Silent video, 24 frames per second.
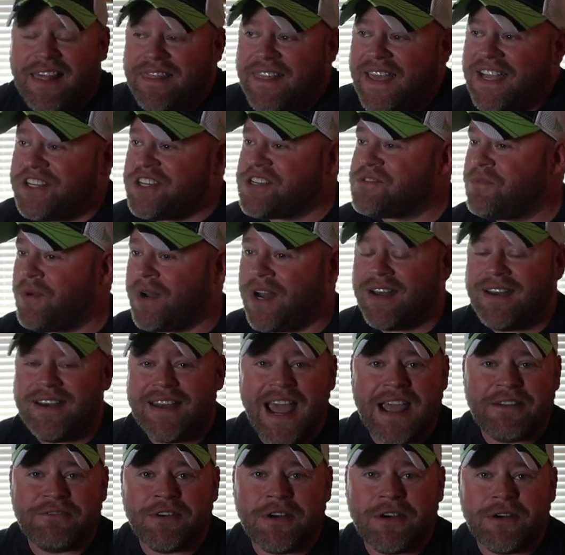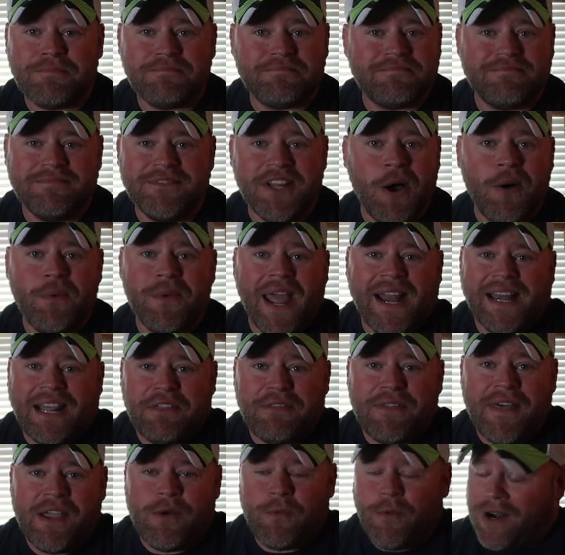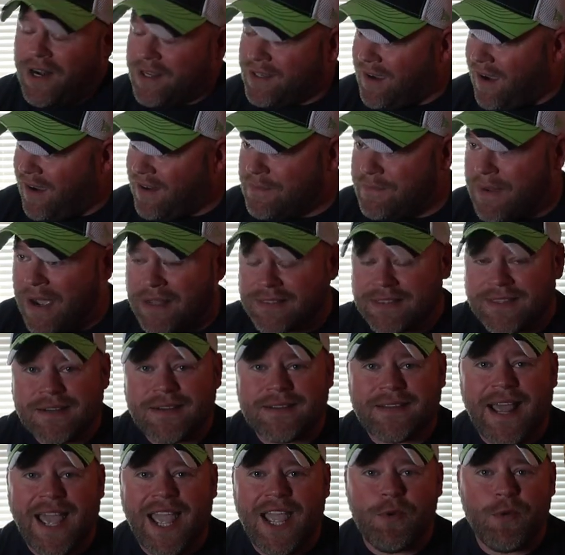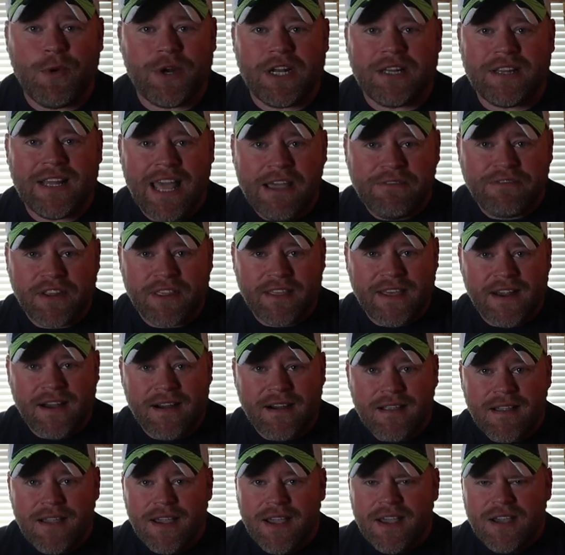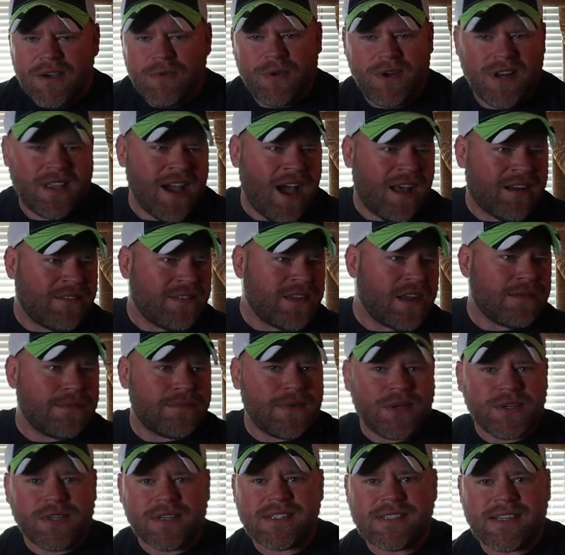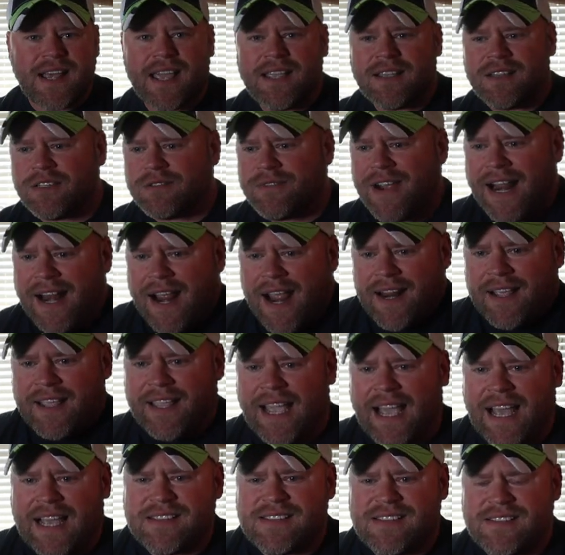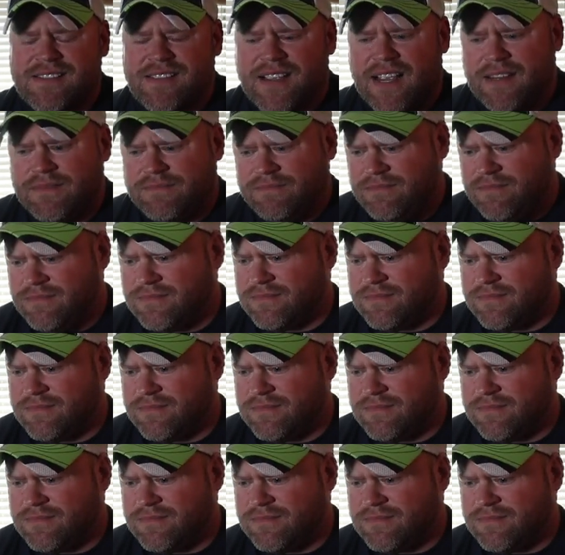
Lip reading: they just would have never known anything, would have gone about their day, would have left there, would have got on their motorcycle, ran out of gas, and say,